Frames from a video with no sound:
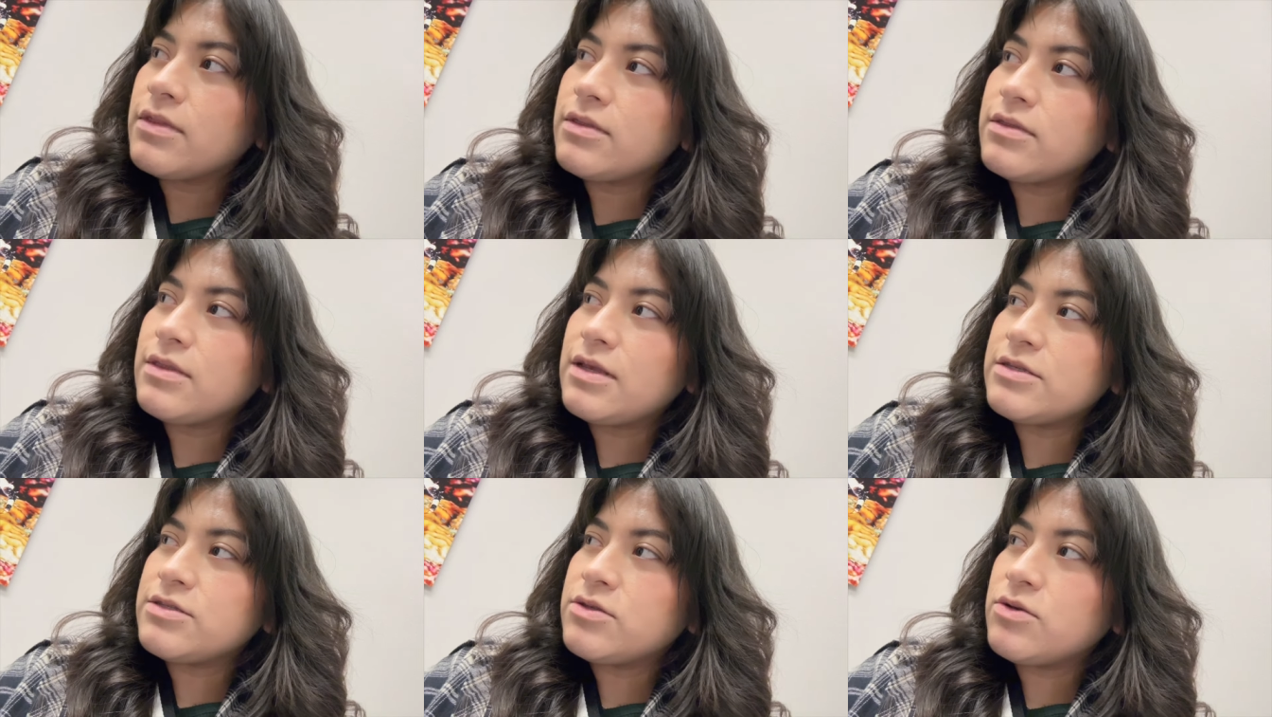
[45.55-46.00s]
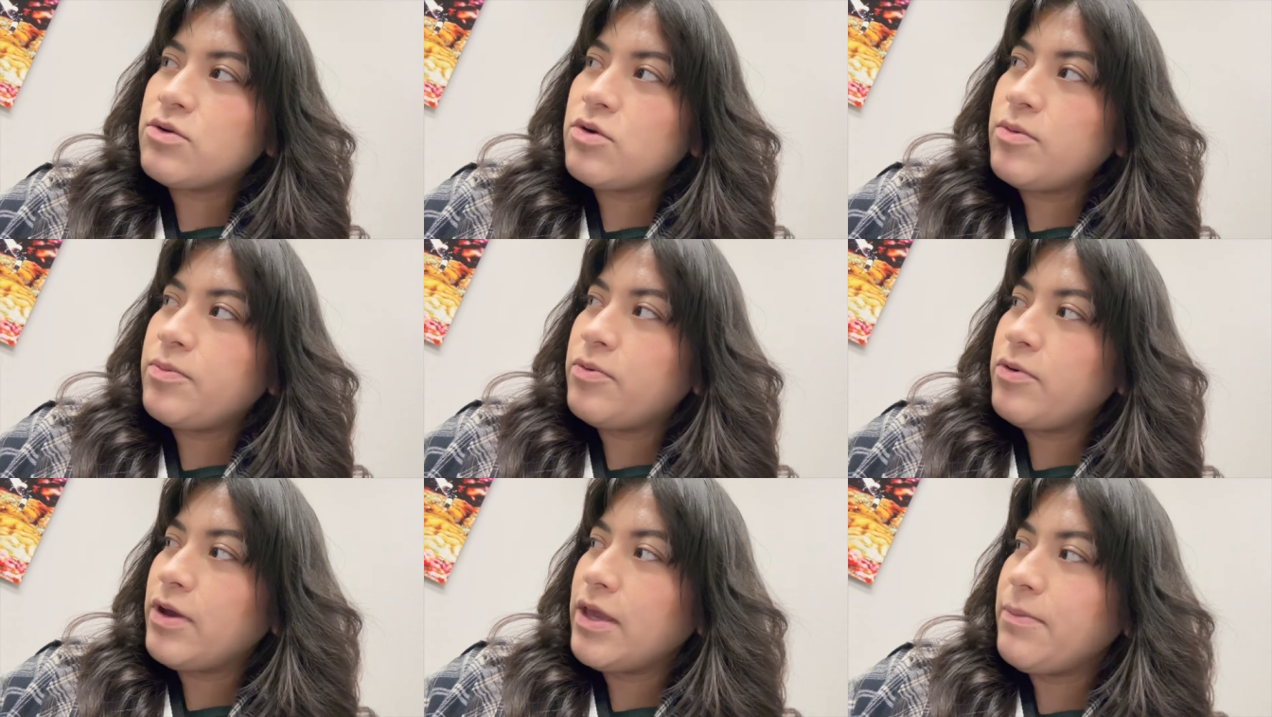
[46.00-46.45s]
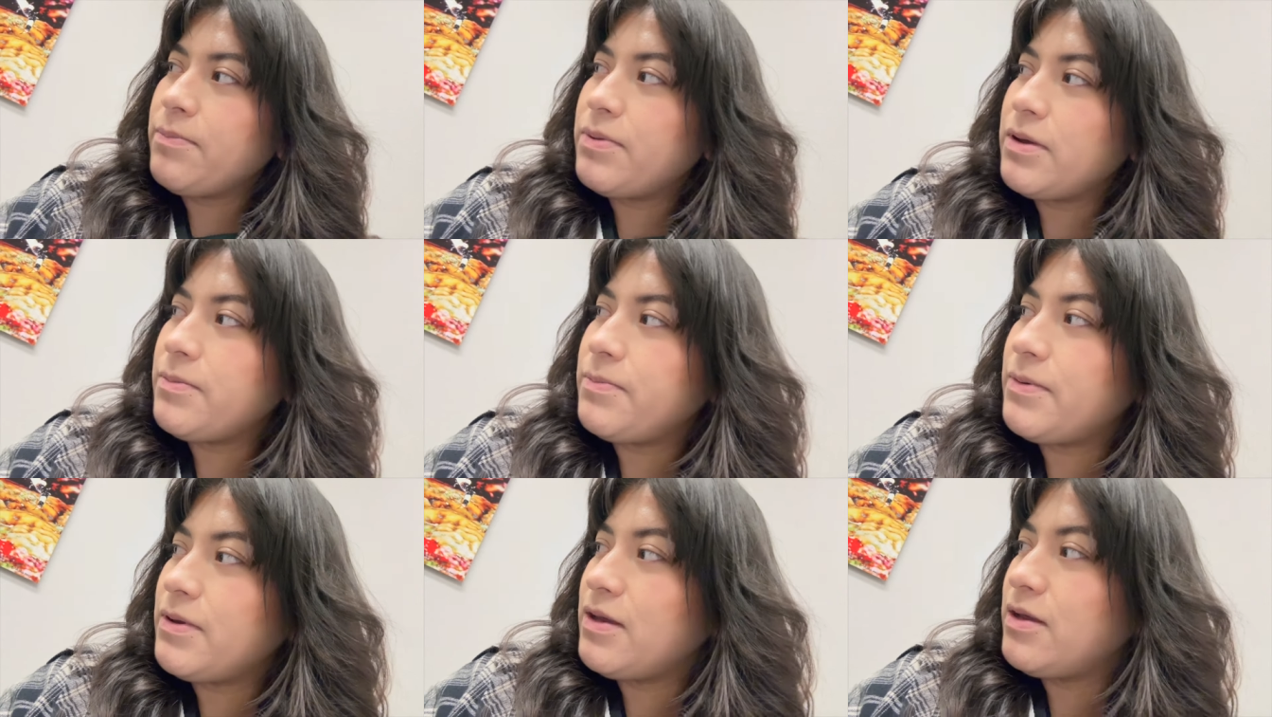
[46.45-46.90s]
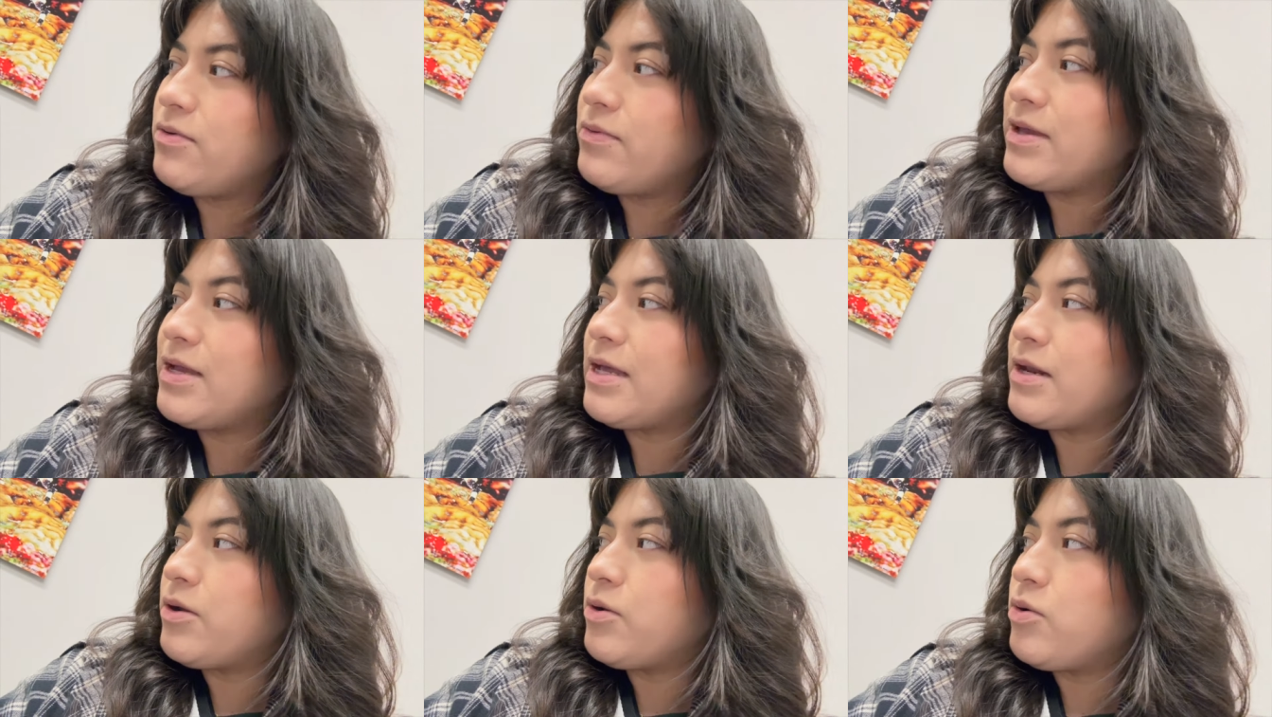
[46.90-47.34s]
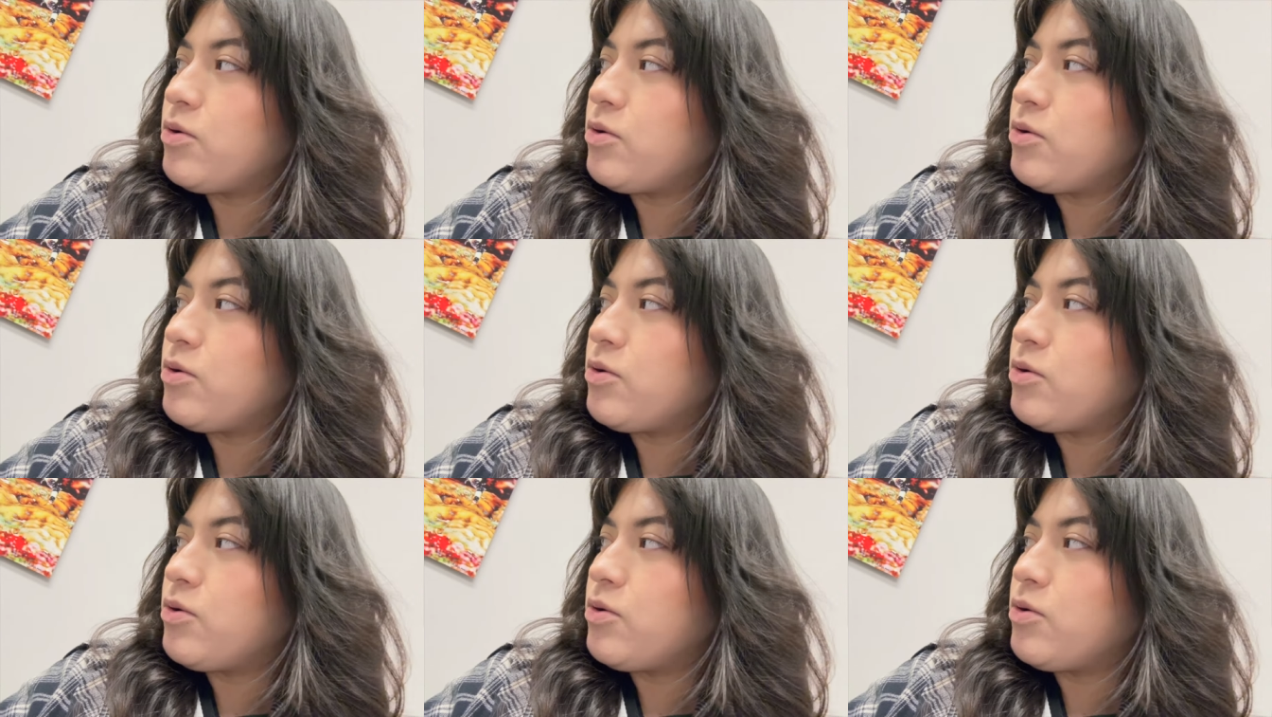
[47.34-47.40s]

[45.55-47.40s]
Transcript: that's the whole point, Papa. We gotta